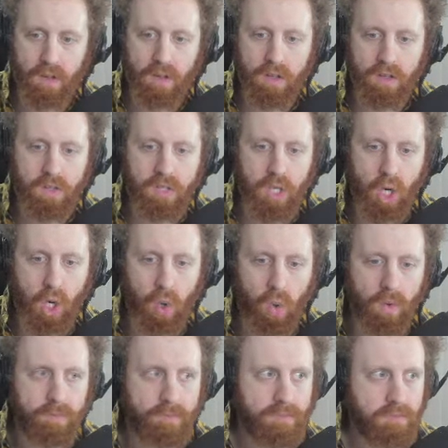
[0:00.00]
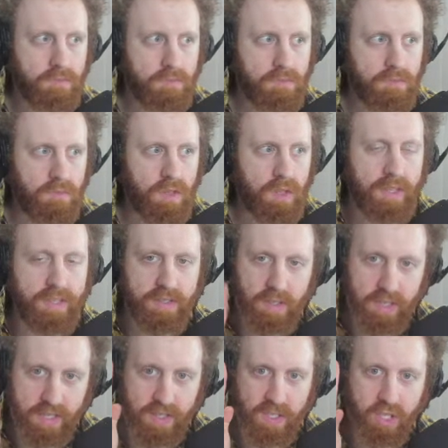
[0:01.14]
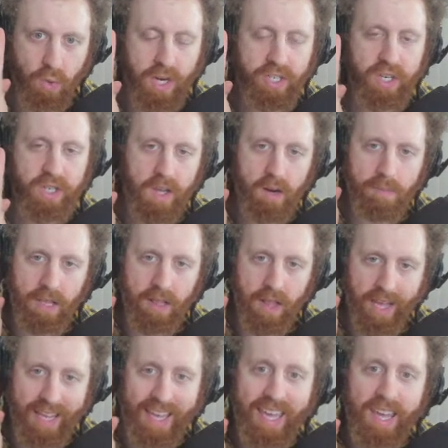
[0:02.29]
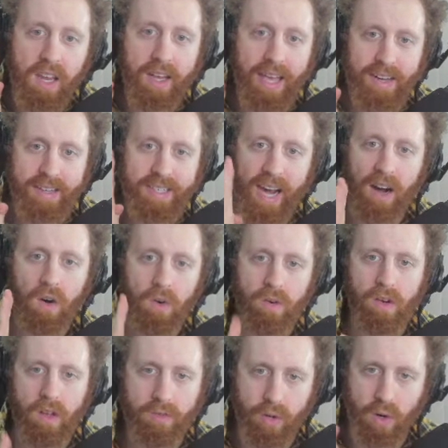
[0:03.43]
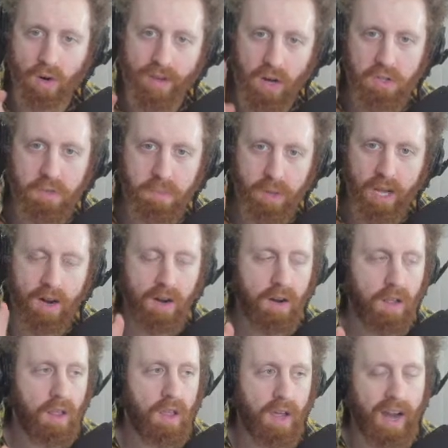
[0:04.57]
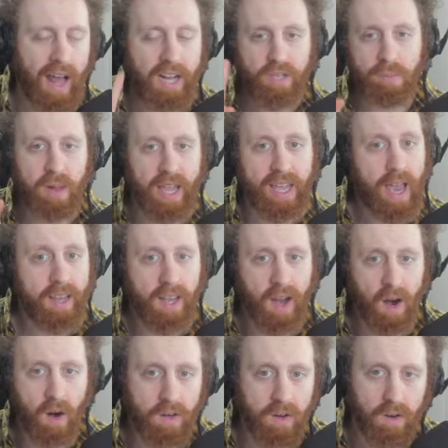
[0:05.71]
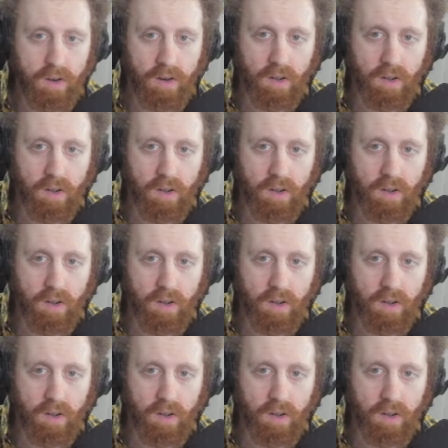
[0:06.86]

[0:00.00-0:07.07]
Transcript: So this situation is going to be like key to get down if you're a Faust player, and actually playing any character.